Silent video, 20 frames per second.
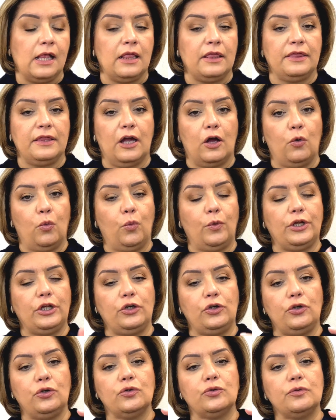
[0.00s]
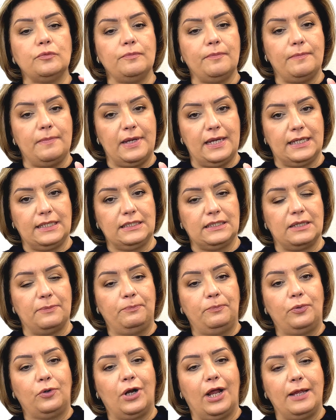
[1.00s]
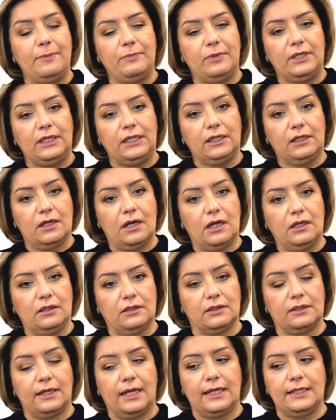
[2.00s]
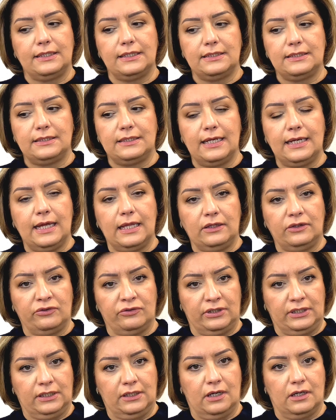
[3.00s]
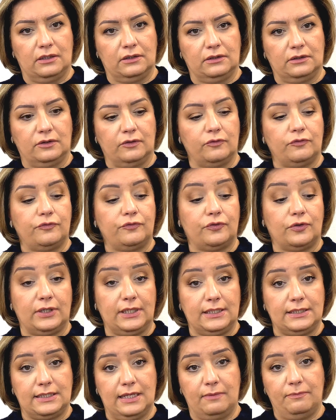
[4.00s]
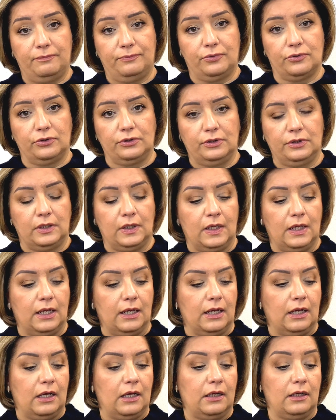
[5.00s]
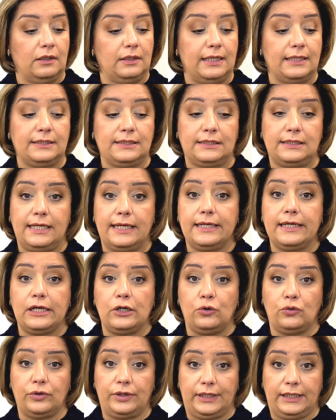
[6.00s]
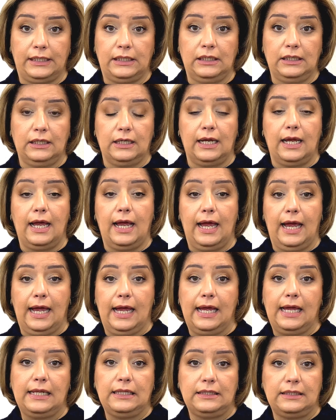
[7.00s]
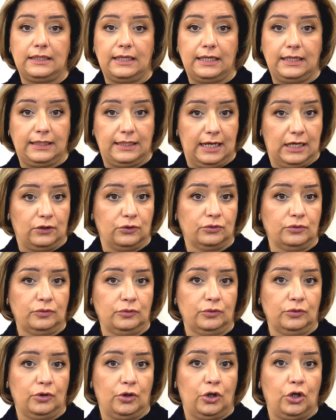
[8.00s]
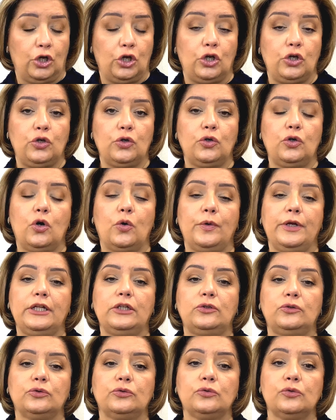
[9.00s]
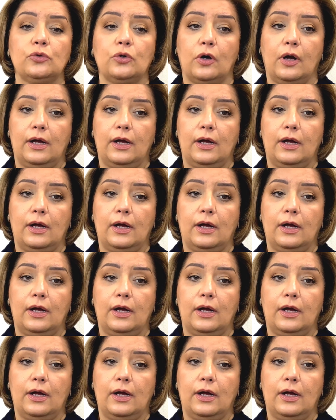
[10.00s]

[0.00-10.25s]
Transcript: Now, when you mix a primary color and a secondary color, for example, let's take a green and a yellow, you're going to